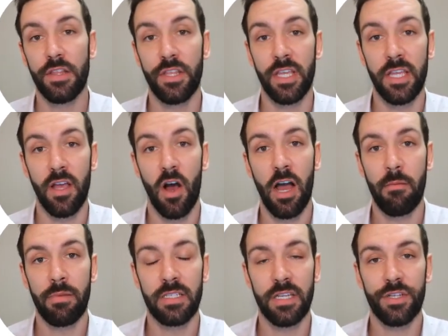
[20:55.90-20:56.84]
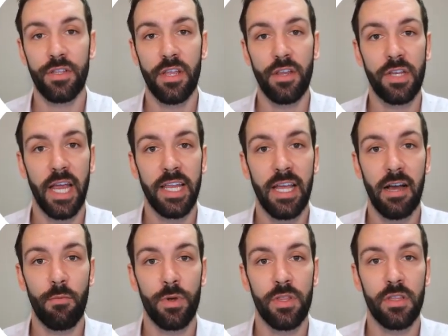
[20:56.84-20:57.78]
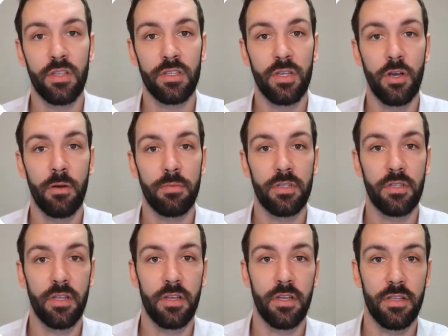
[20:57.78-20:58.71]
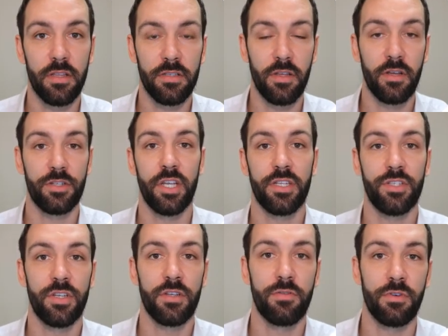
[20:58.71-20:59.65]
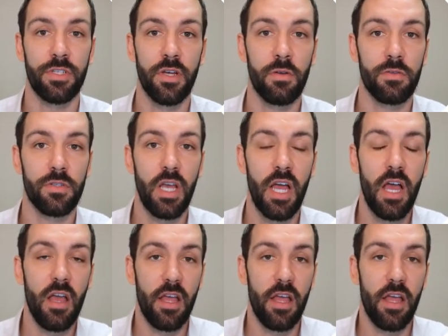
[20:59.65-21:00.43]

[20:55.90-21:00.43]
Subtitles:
The higher position that you take up within the SERPs, the search engine results,